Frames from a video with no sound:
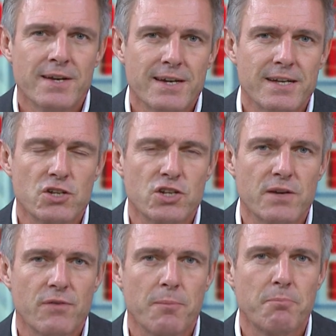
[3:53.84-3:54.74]
in
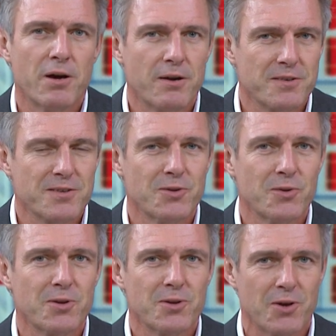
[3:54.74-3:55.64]
achieving personal
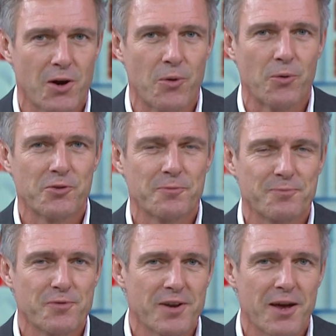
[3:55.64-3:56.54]
goals.
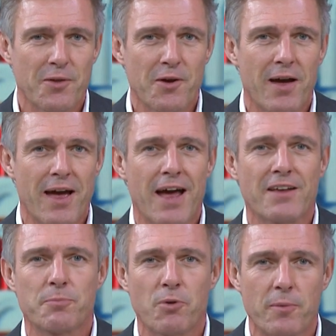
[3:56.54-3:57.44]
For now, though,
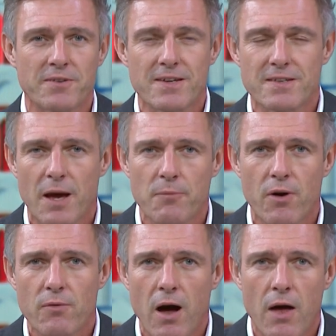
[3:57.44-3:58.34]
as promised, it's time for
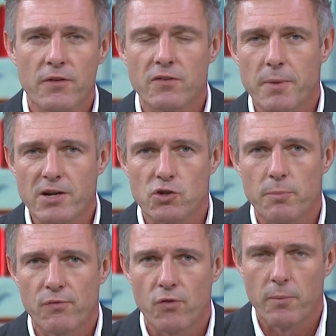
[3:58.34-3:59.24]
a rather special
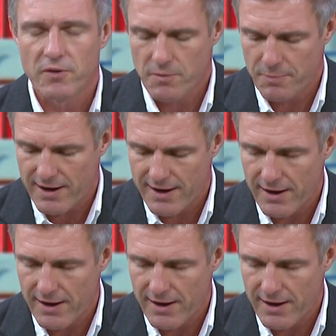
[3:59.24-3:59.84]
performance to play